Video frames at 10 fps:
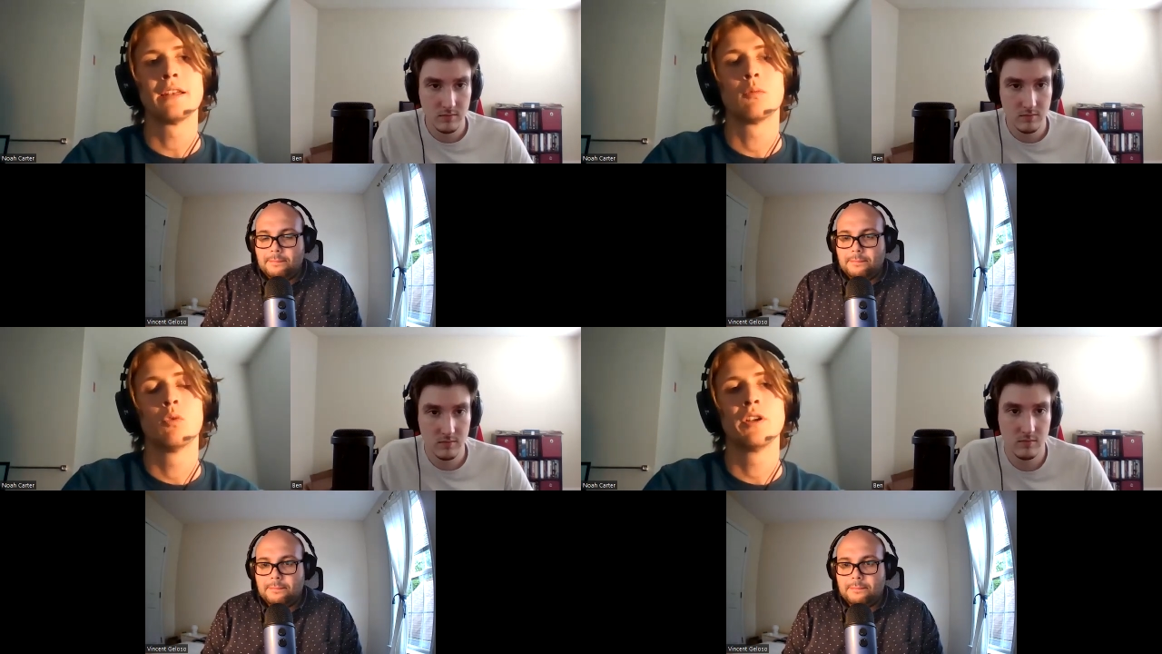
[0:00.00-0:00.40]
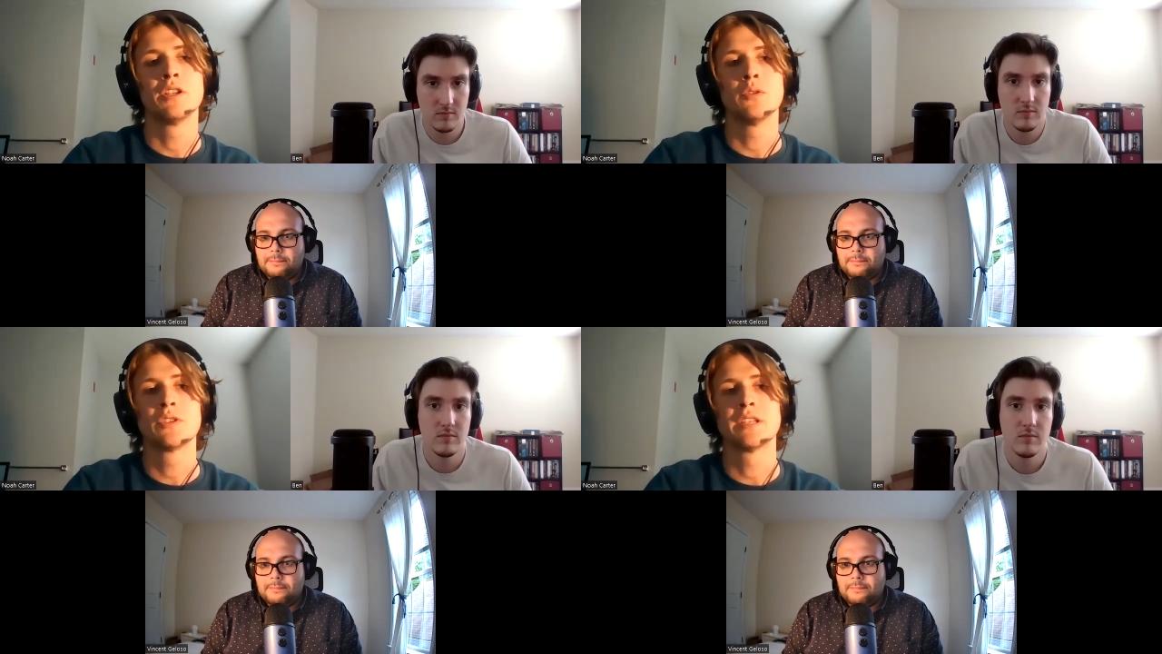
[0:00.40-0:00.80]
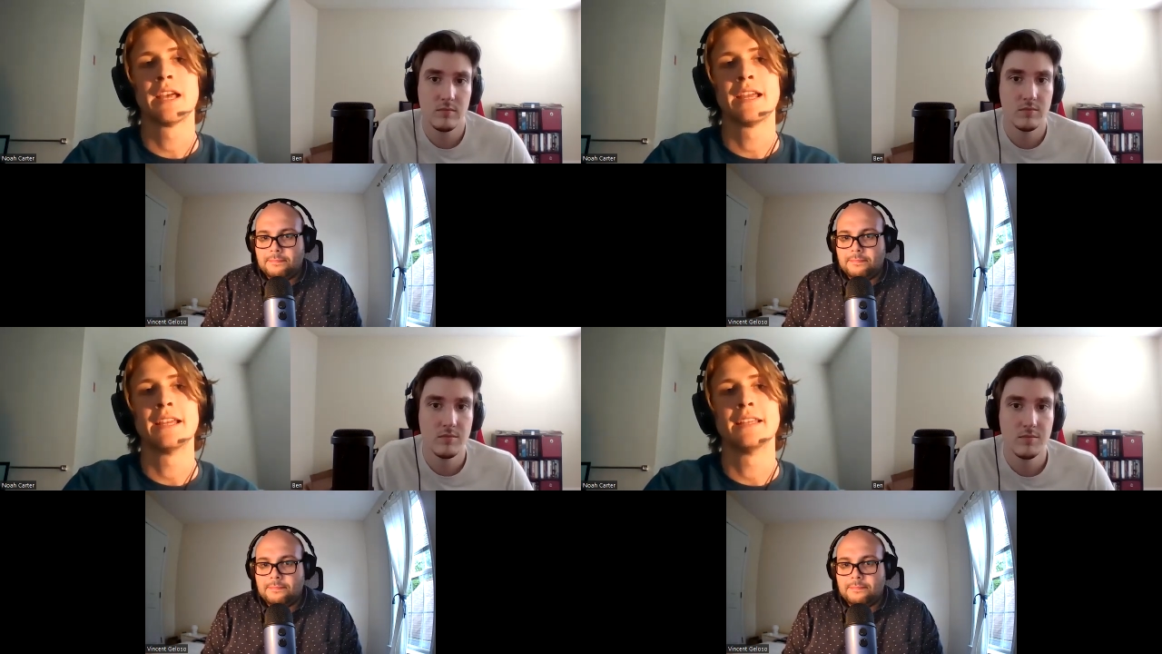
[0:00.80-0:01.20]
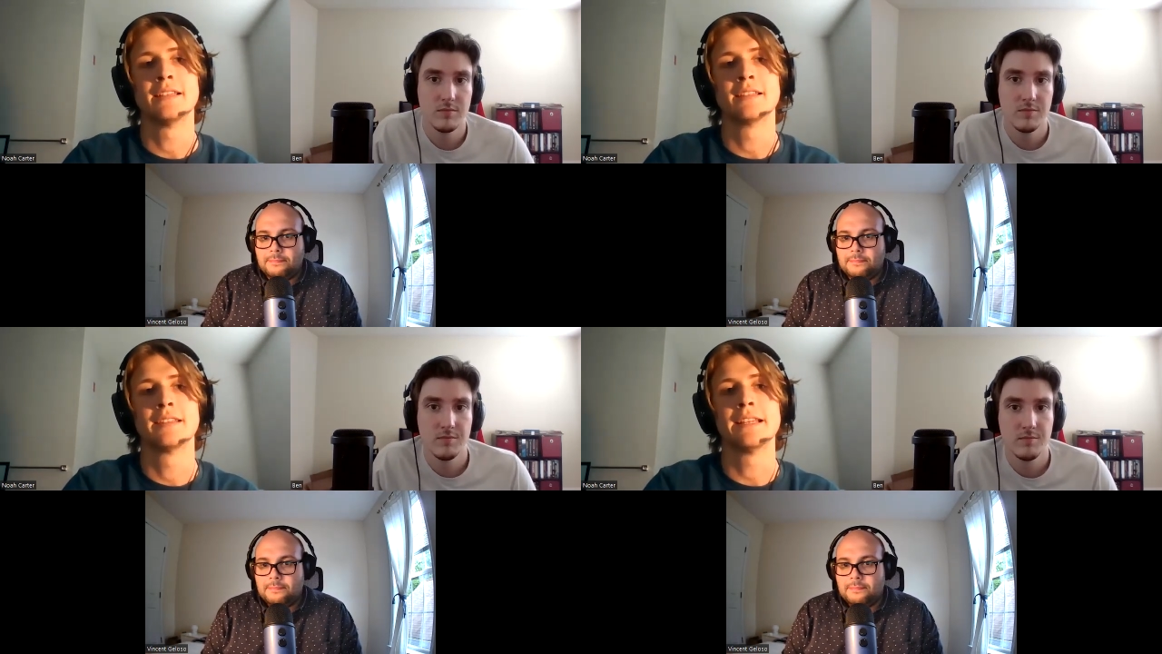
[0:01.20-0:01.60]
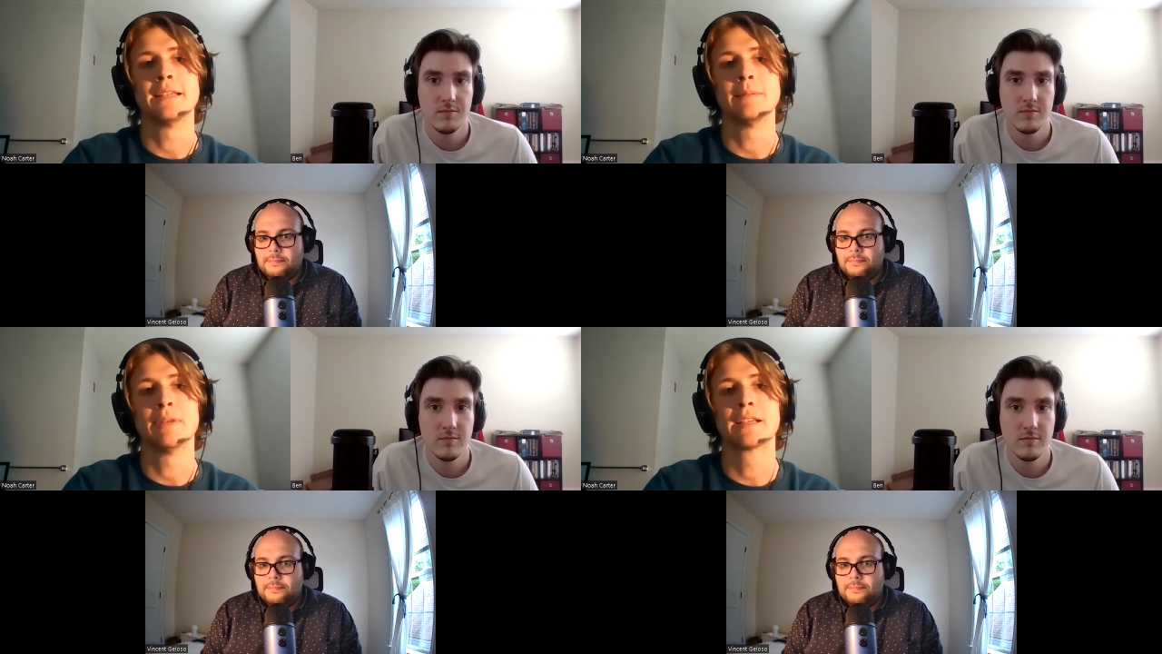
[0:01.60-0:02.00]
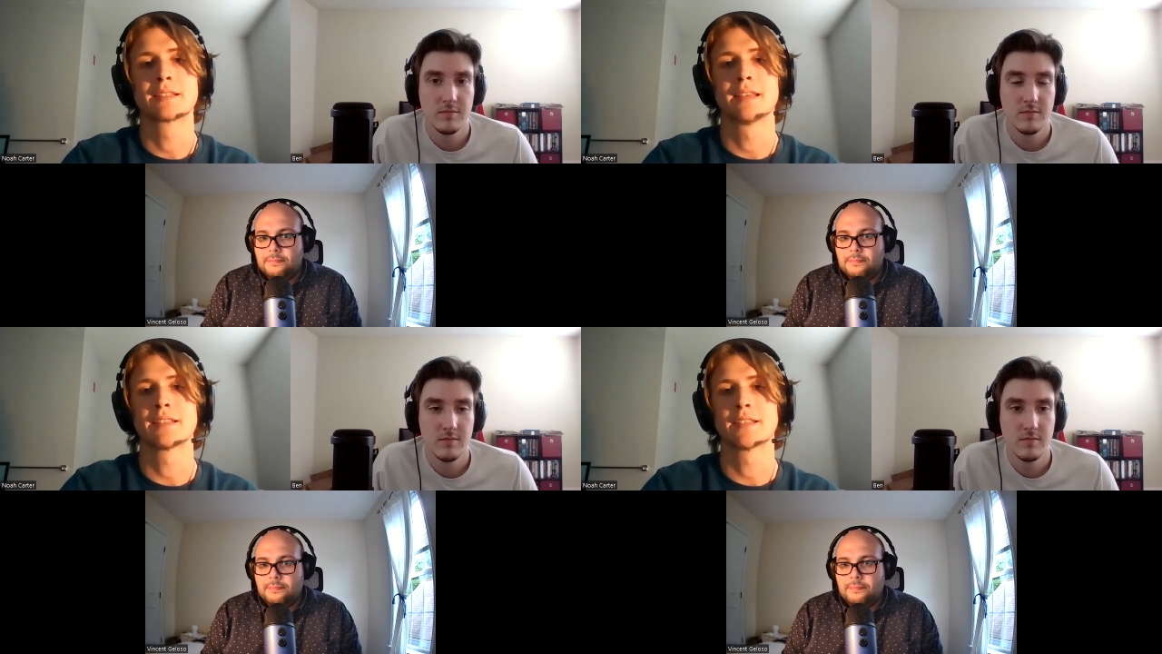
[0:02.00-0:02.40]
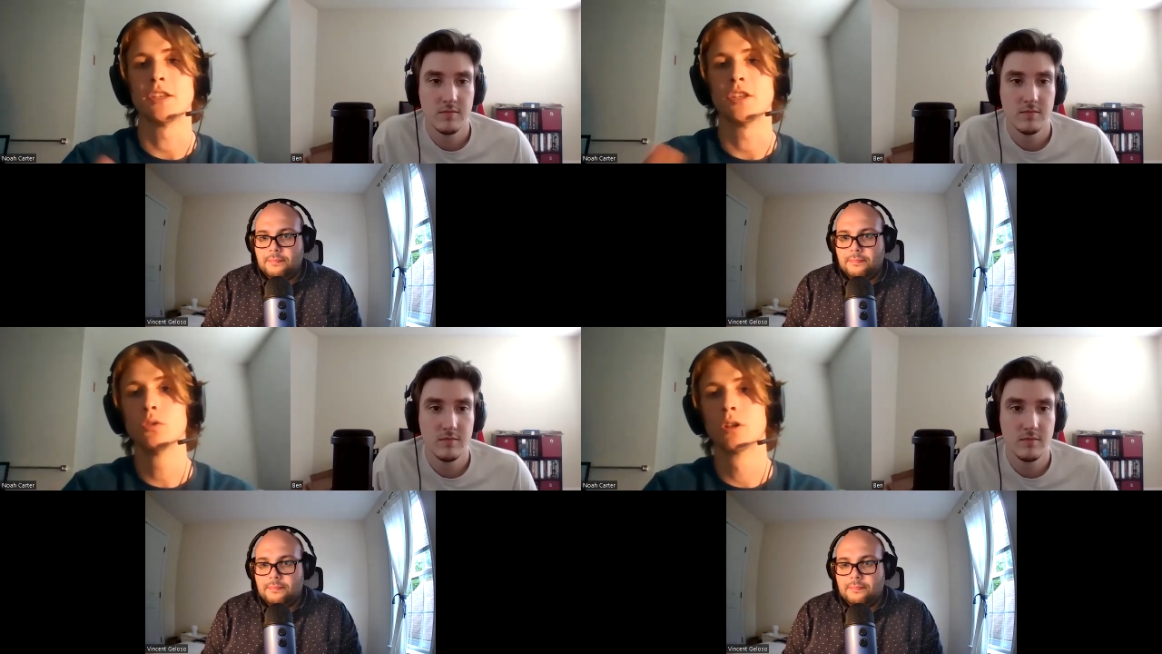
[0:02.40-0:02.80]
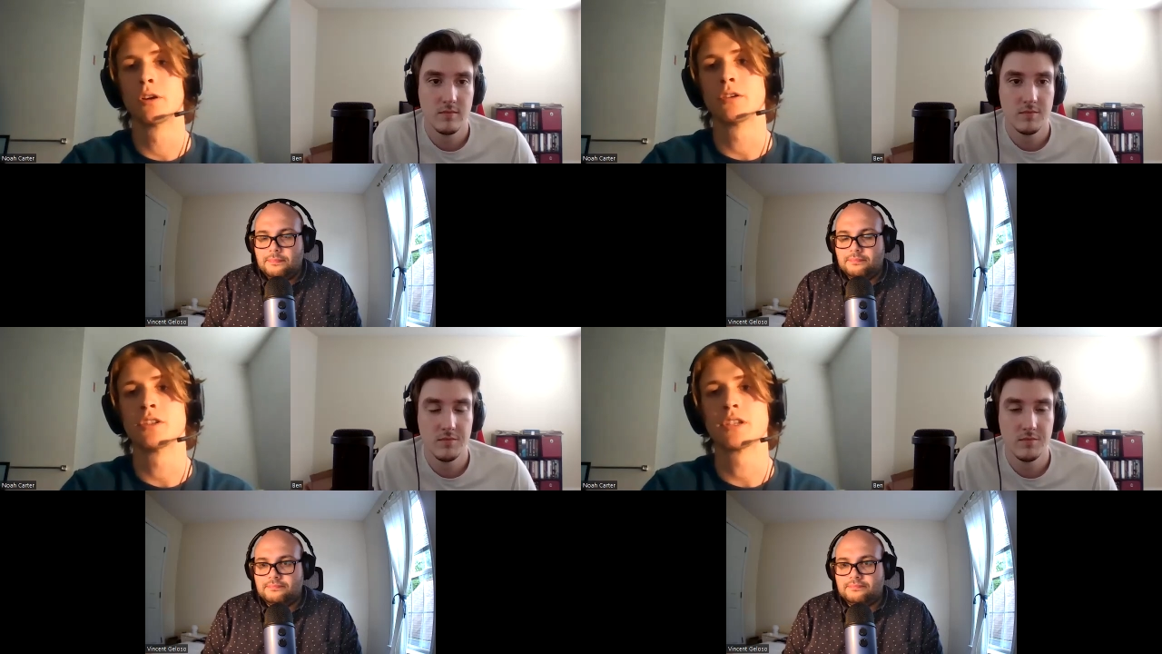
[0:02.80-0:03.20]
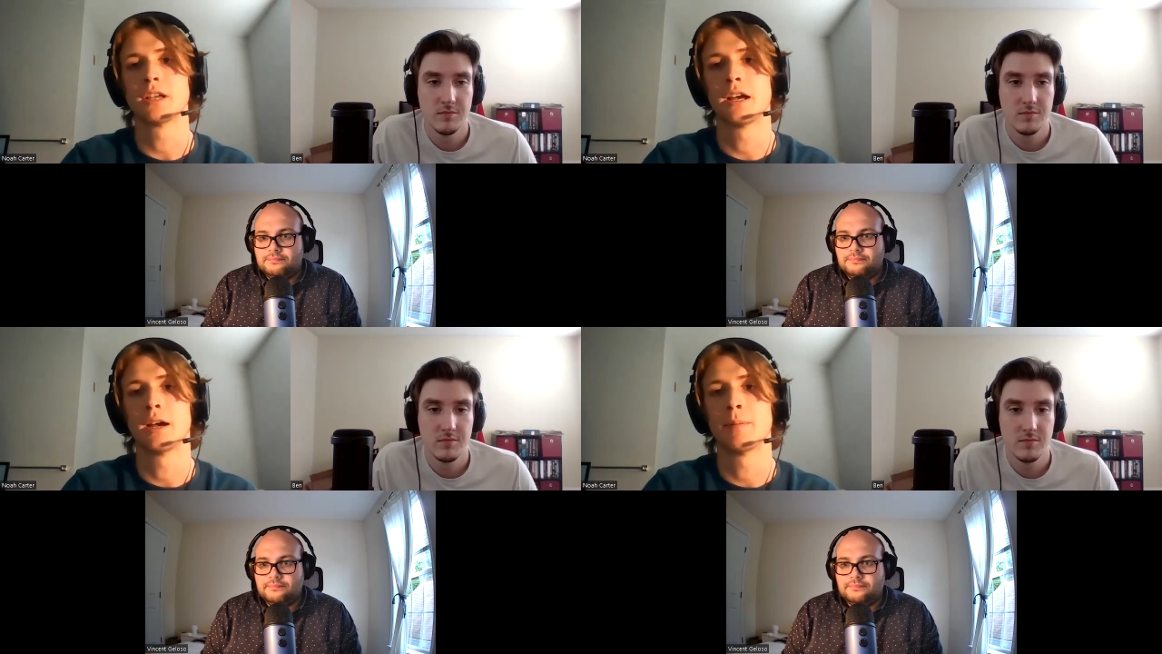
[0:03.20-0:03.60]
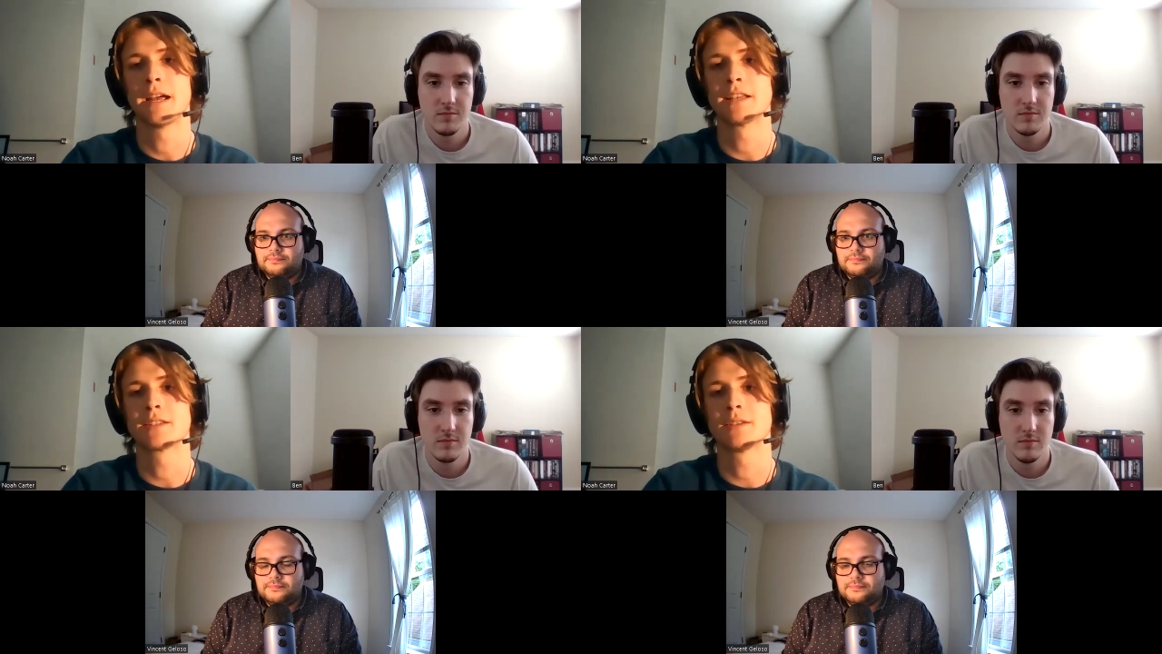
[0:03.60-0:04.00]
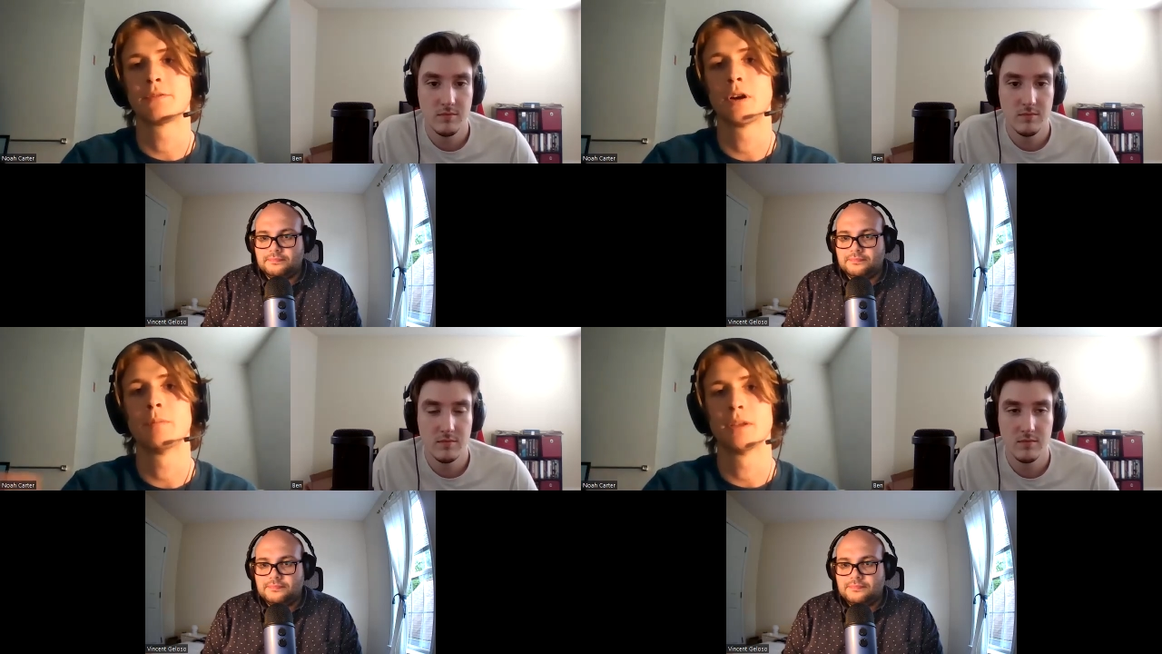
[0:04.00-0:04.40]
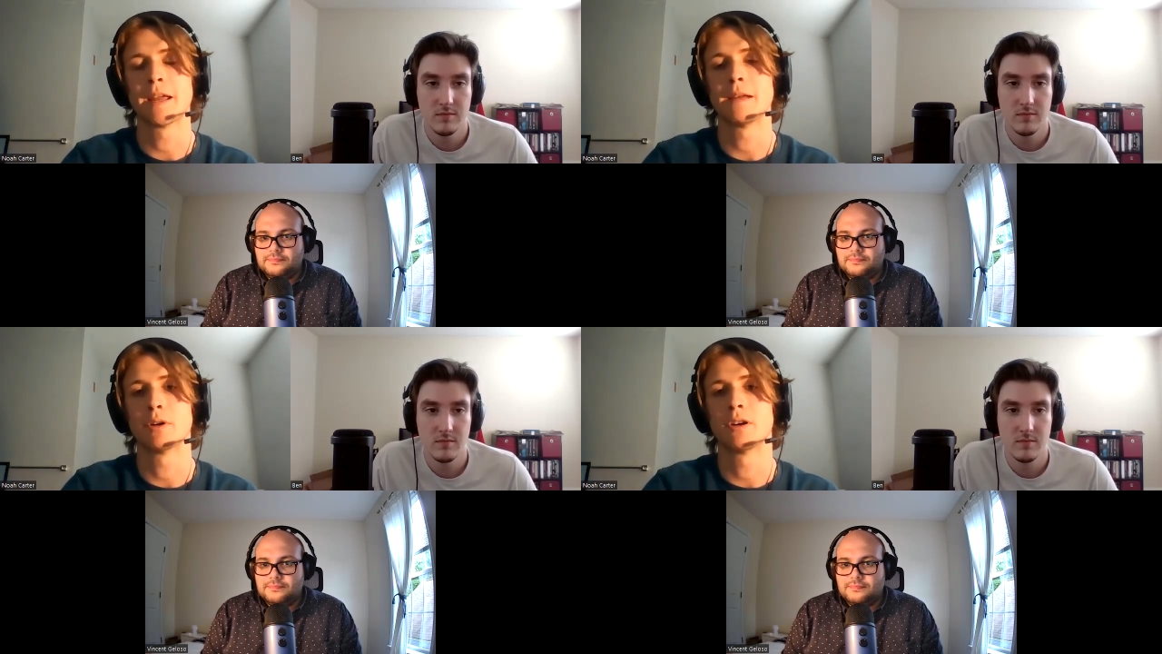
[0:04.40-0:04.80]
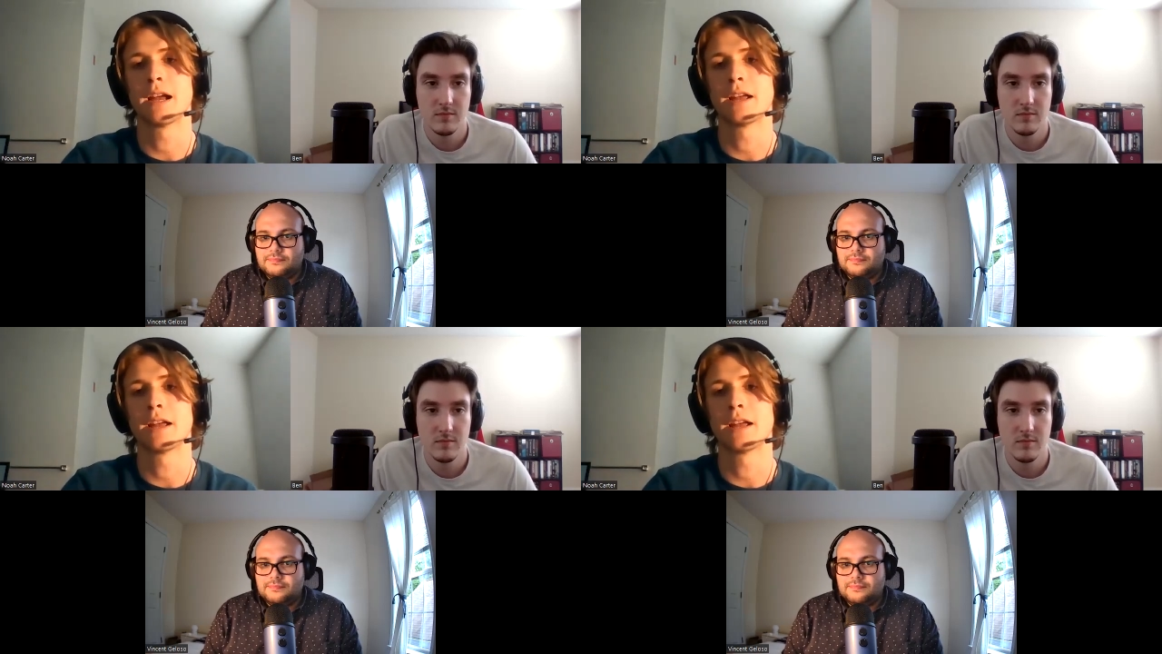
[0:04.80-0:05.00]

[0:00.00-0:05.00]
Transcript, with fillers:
Speaker 1: would you say is the biggest lesson you learned um, as from the paper,